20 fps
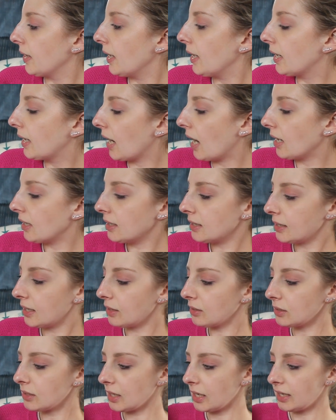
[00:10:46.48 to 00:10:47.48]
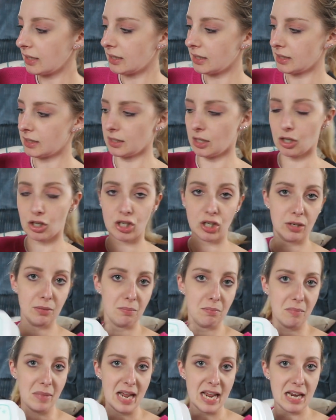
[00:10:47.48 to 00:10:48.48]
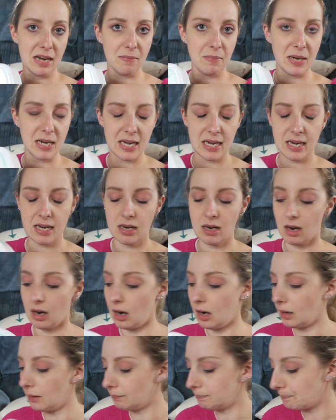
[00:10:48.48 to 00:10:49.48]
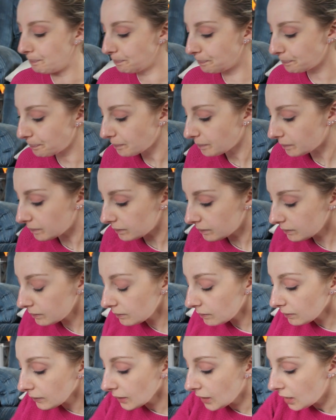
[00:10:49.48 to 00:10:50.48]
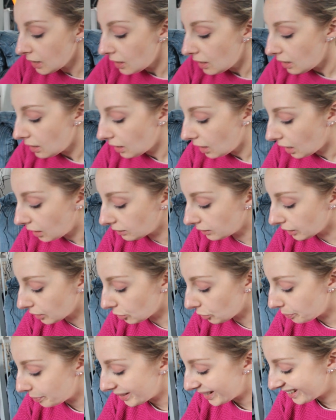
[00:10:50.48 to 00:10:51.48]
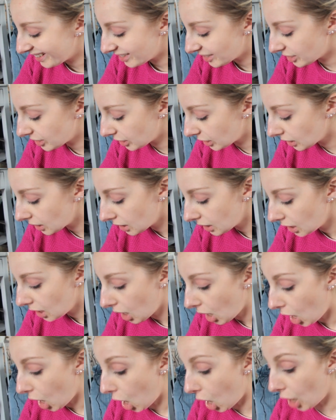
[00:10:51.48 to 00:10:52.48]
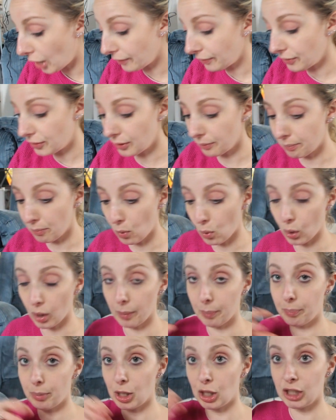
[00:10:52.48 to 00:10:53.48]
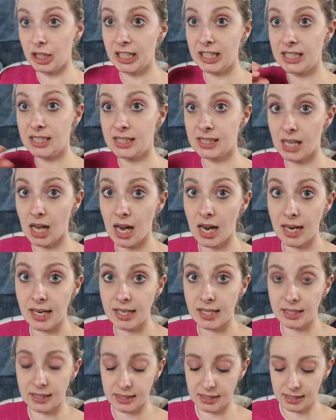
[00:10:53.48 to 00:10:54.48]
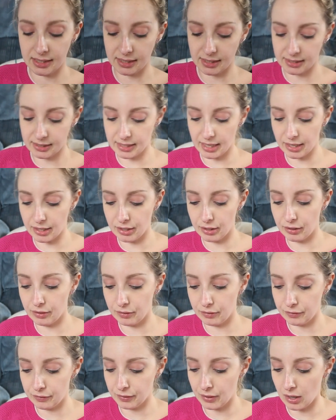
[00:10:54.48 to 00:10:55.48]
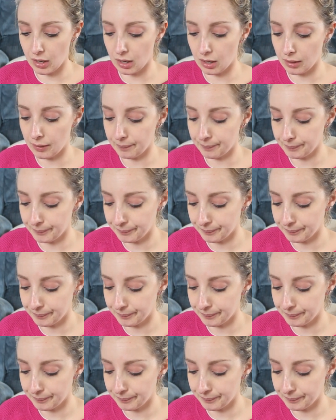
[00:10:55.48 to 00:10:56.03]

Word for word: It kind of sounds like the suction may be um, a little bit on the more pulling side instead of um,